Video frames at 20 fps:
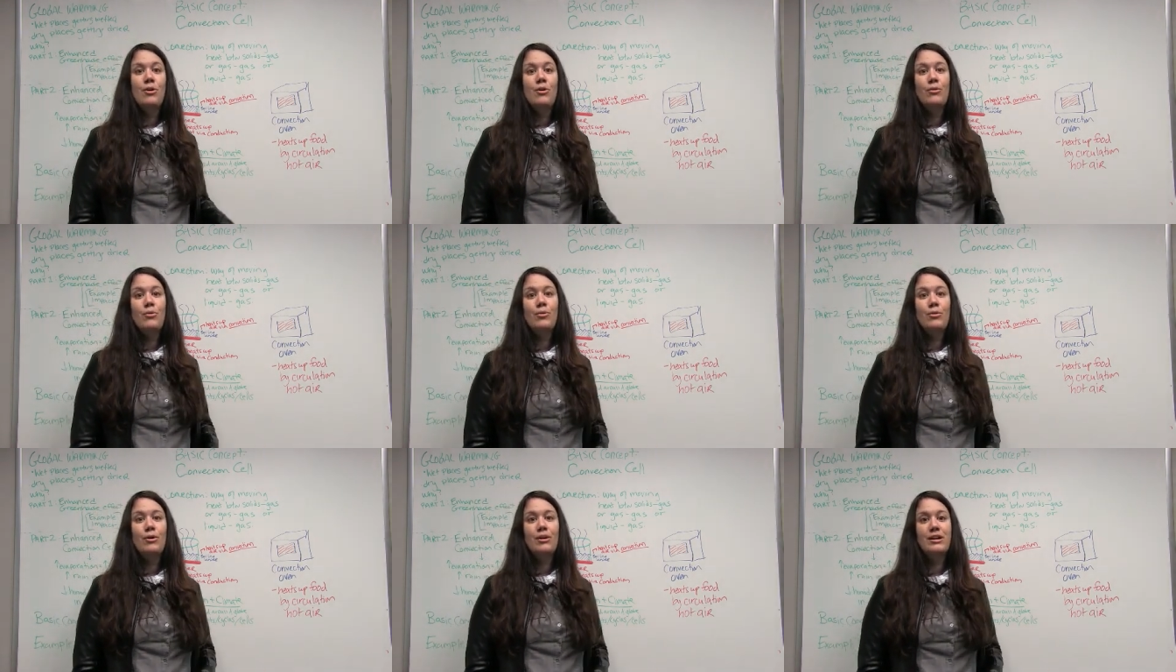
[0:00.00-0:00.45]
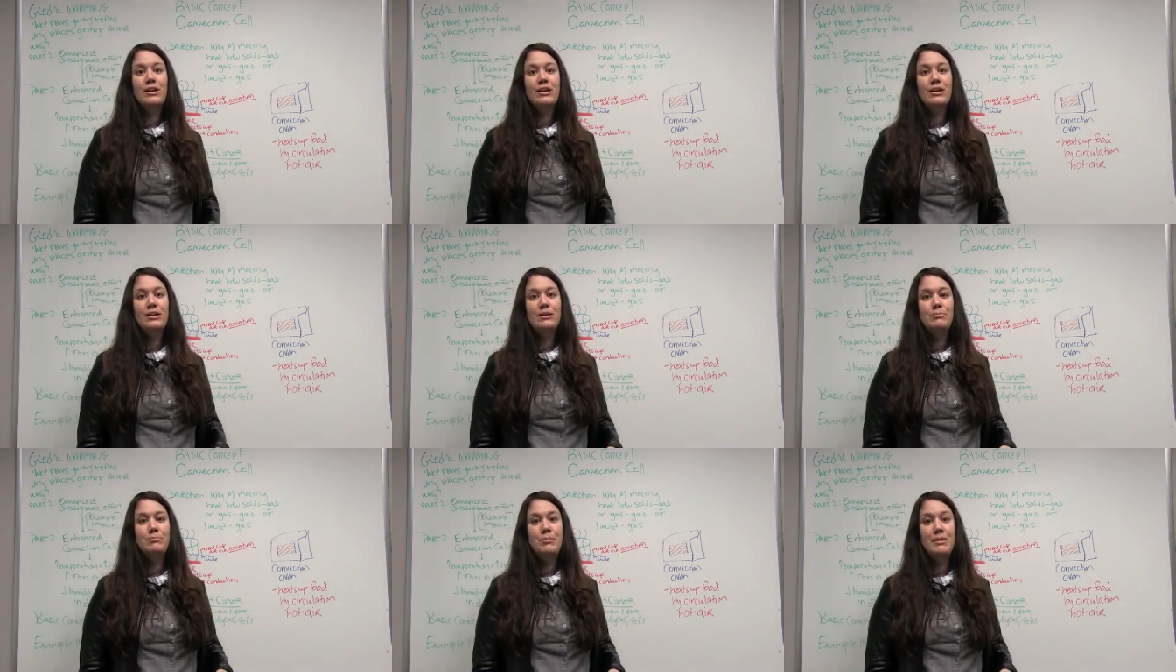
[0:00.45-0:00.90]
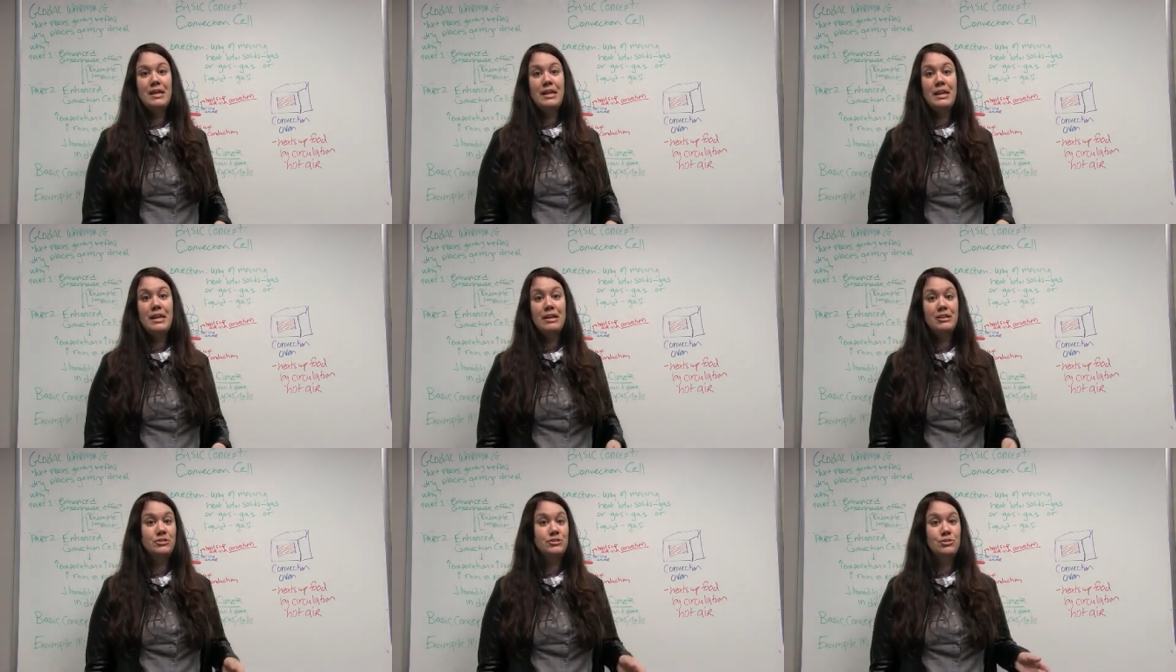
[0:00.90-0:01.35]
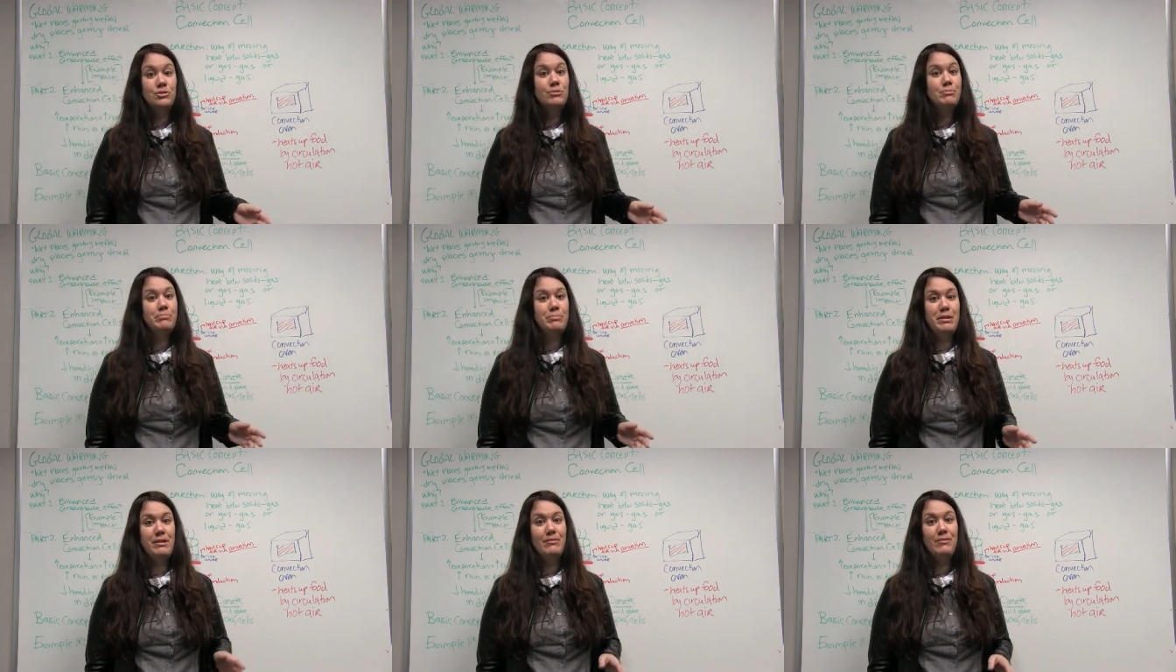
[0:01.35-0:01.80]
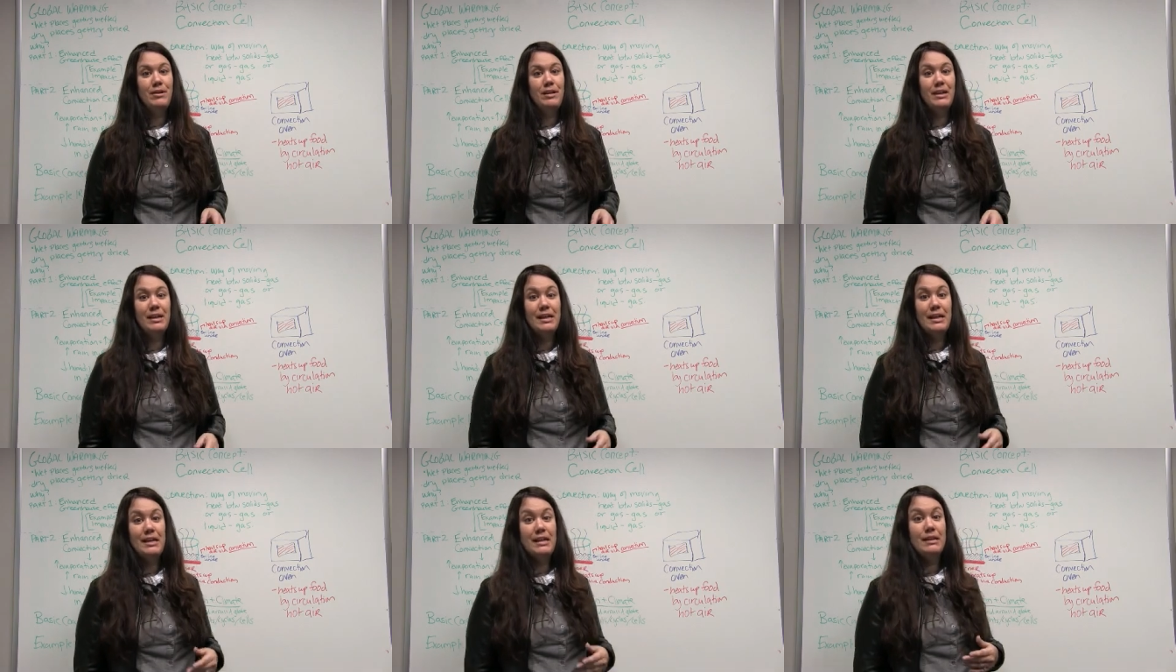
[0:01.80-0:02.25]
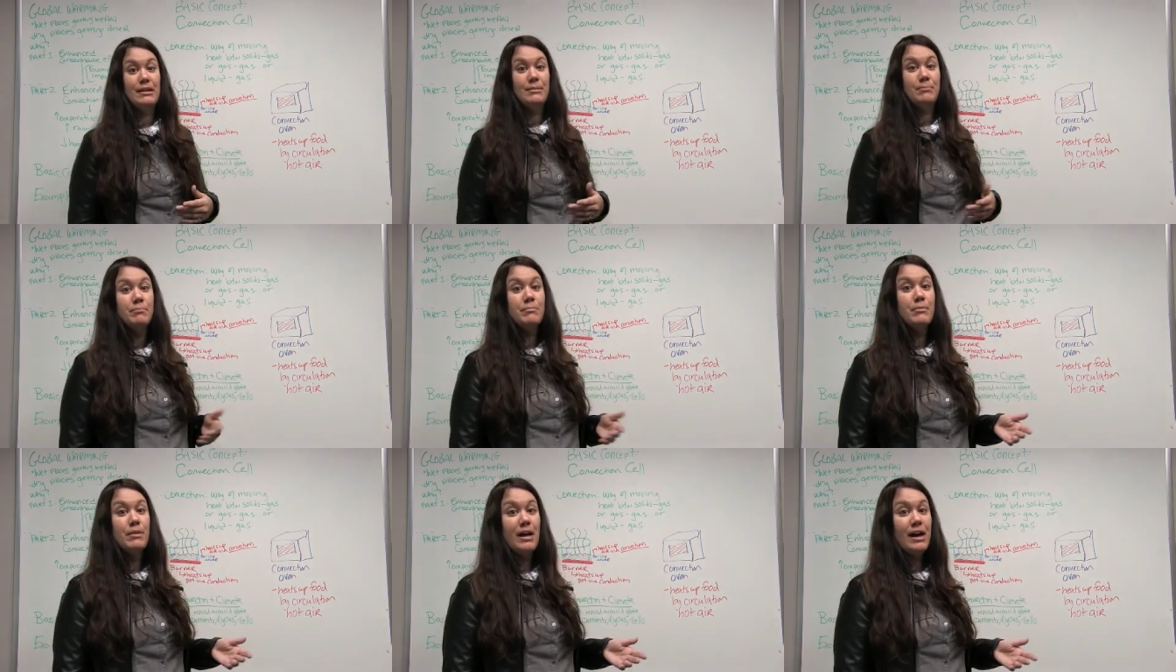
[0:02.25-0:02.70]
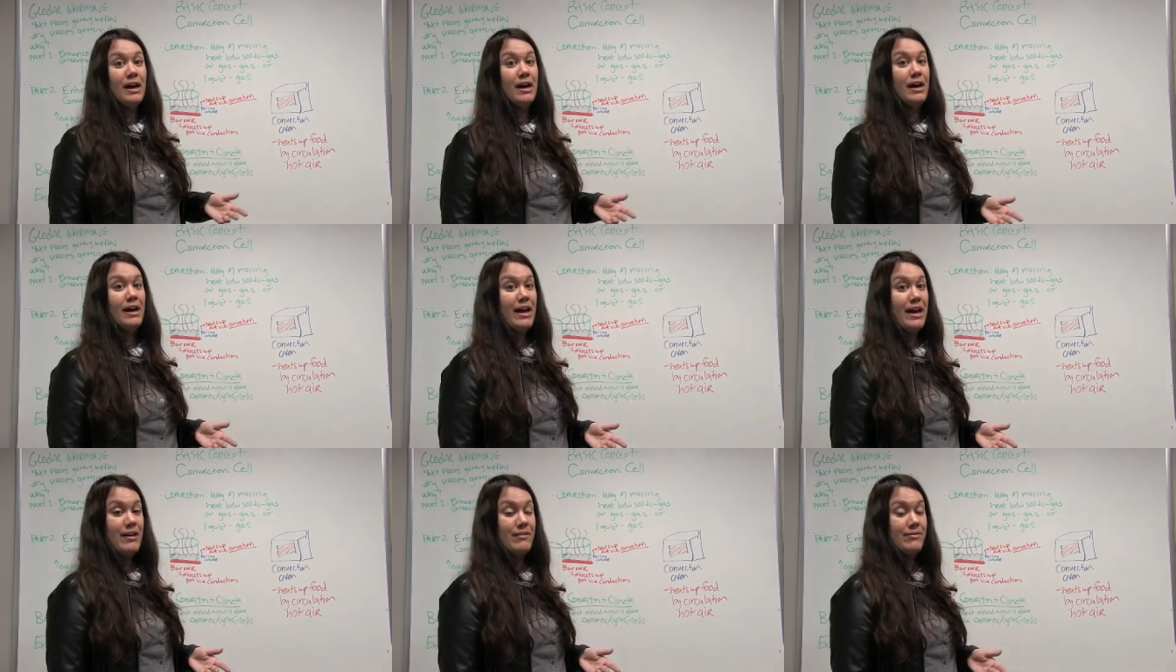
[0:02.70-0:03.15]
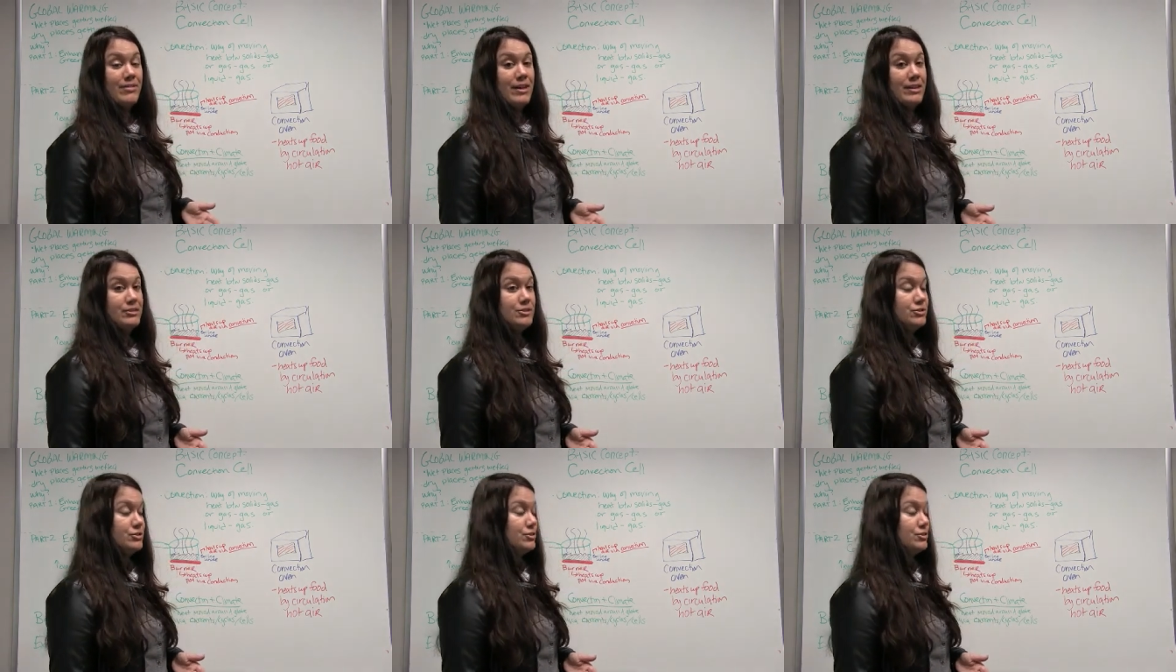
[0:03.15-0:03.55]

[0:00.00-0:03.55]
or it could be a soup even. It can have that